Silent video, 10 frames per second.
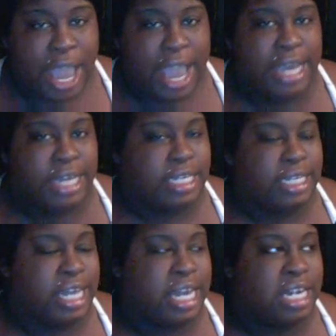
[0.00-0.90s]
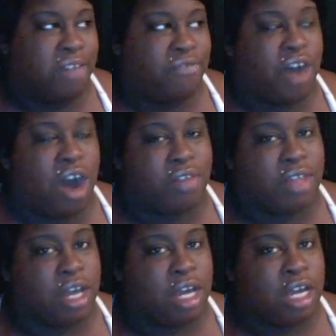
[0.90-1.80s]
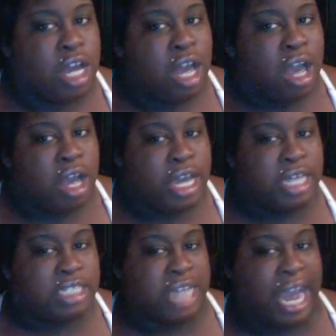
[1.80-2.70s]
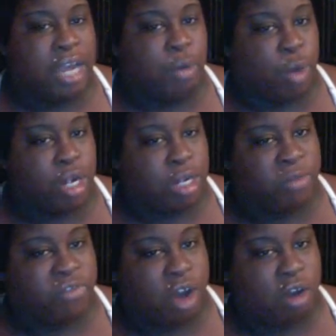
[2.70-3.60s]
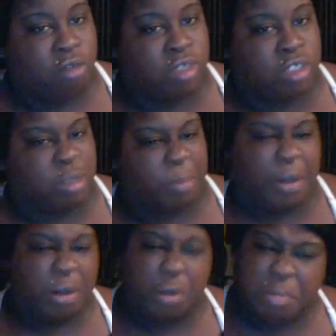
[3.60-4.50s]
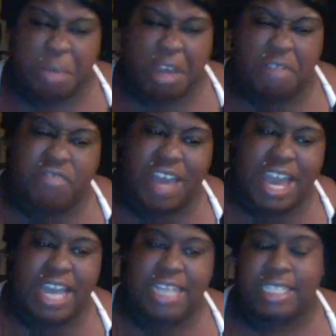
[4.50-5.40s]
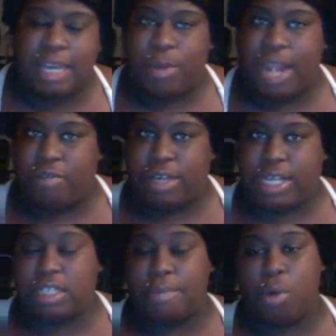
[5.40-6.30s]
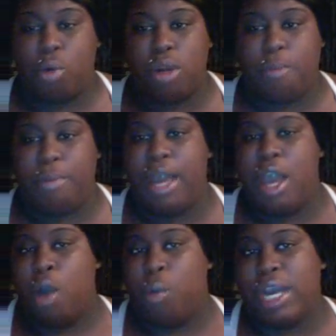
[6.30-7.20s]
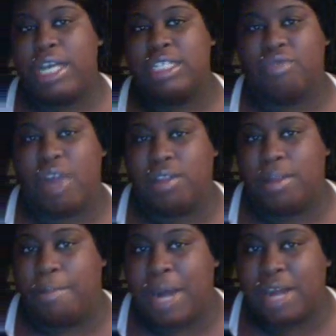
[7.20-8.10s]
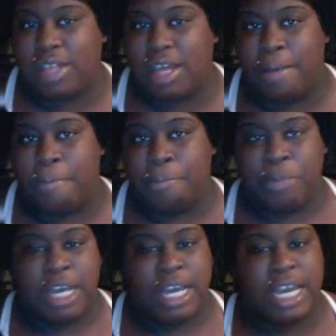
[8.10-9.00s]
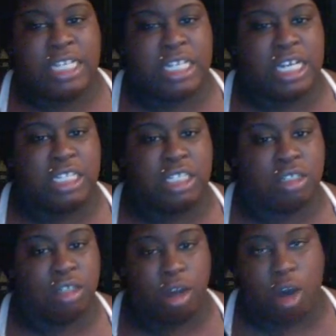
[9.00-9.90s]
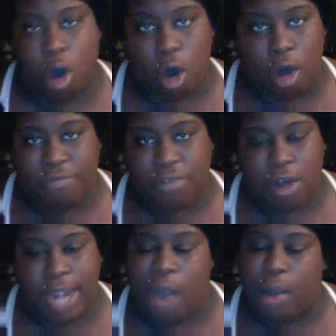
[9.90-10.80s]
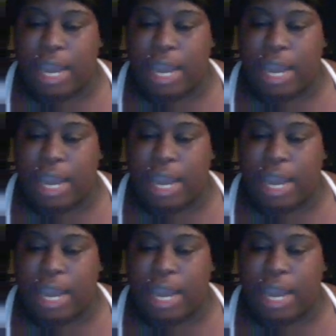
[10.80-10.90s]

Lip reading: And then the father is like one of the fathers that put on the mean face and whatever, gets him in order. But when he's around the mother, he just all fall out.